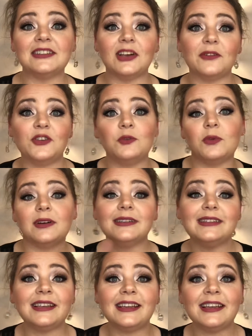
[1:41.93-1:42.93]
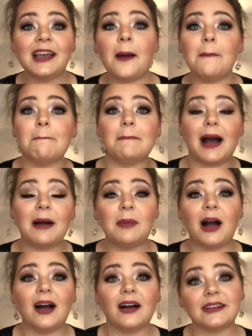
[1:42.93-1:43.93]
So if you want to see my
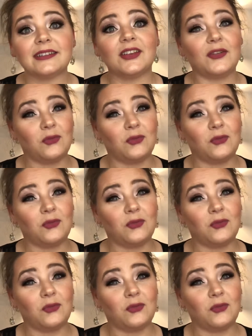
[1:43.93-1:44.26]
box